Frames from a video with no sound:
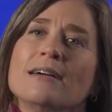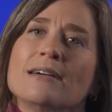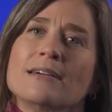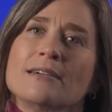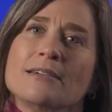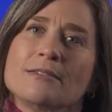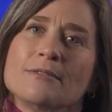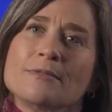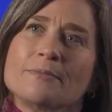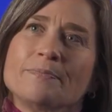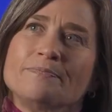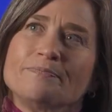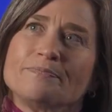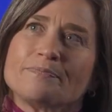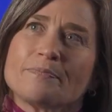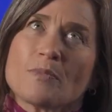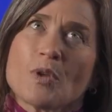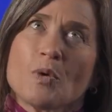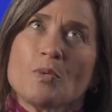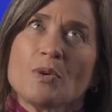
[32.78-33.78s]

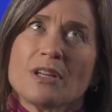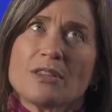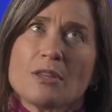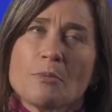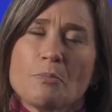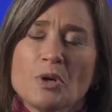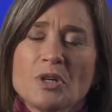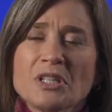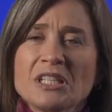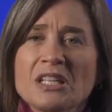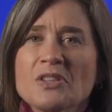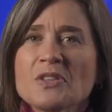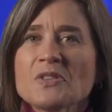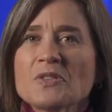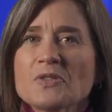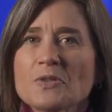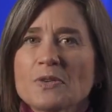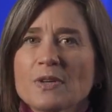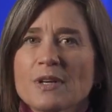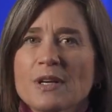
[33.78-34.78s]
we're at the point in the
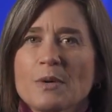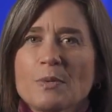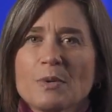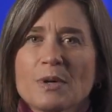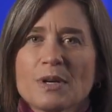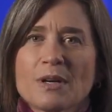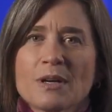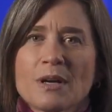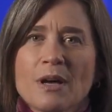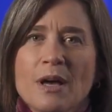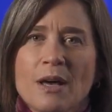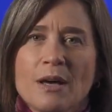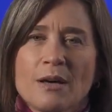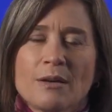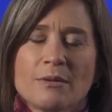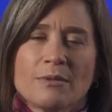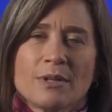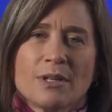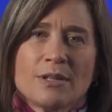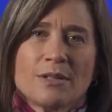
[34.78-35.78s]
story where
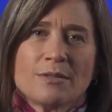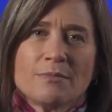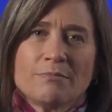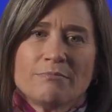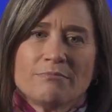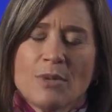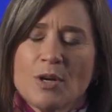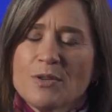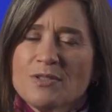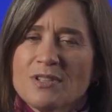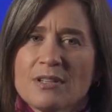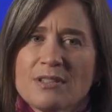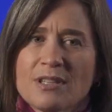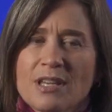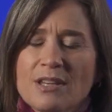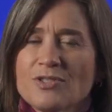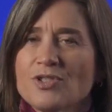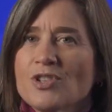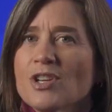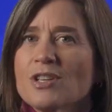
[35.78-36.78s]
Moses
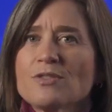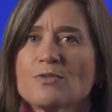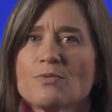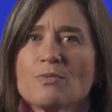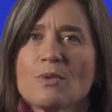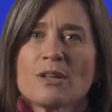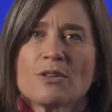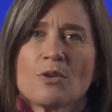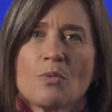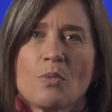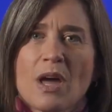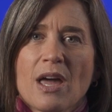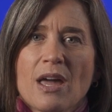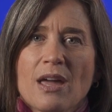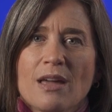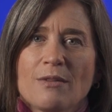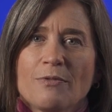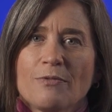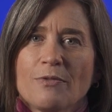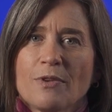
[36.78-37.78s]
has just run
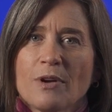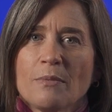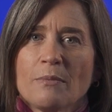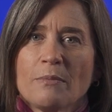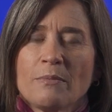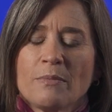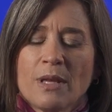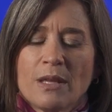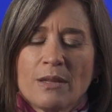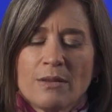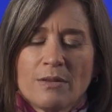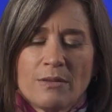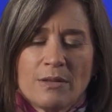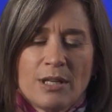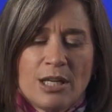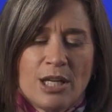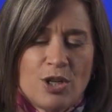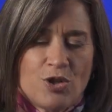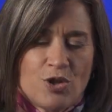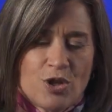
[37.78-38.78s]
away from
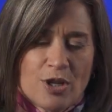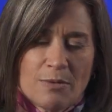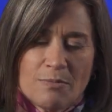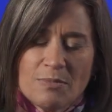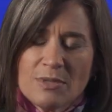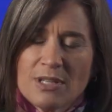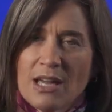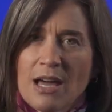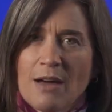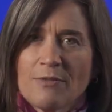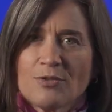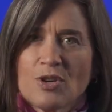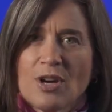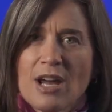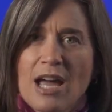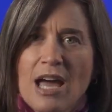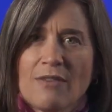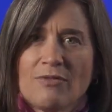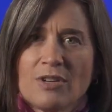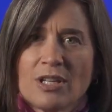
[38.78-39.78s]
Egypt after
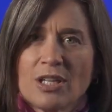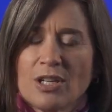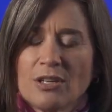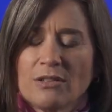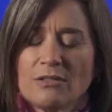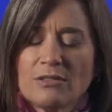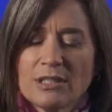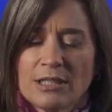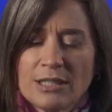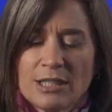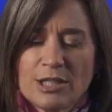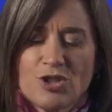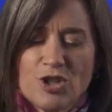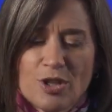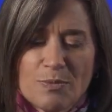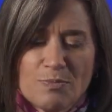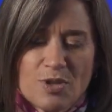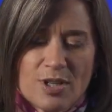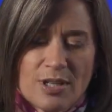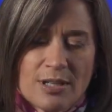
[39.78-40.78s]
having killed an
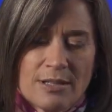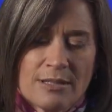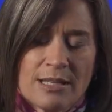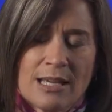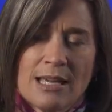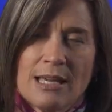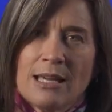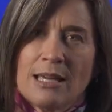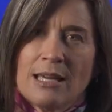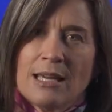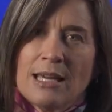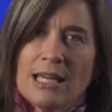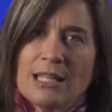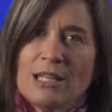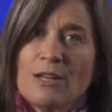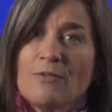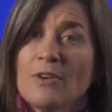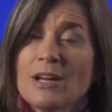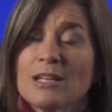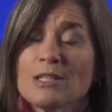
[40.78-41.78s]
Egyptian.
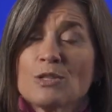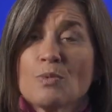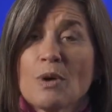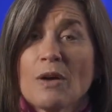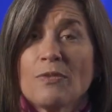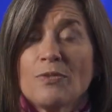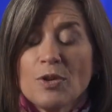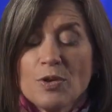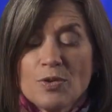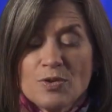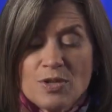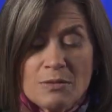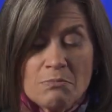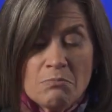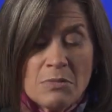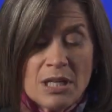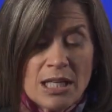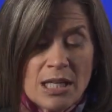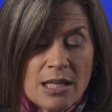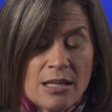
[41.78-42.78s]
And he finds refuge
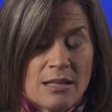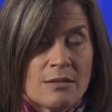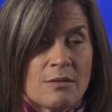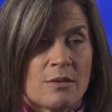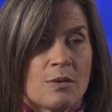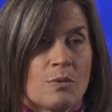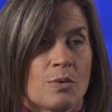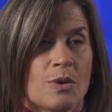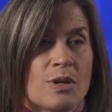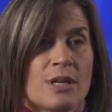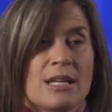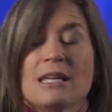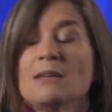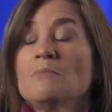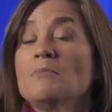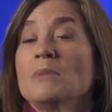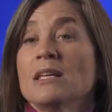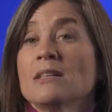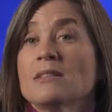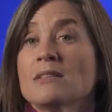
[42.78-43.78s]
in Midian, where he
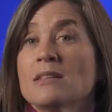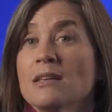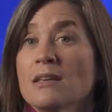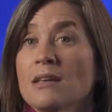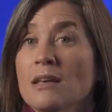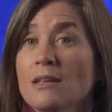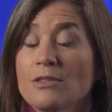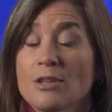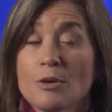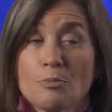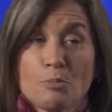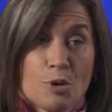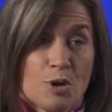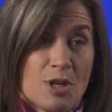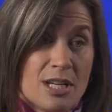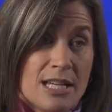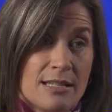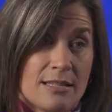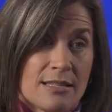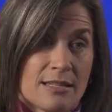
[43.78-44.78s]
meets the
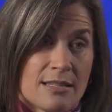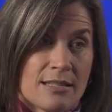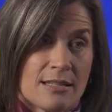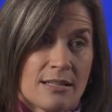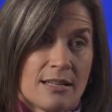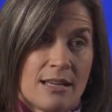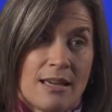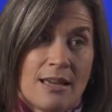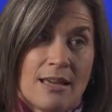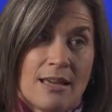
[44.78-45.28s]
priest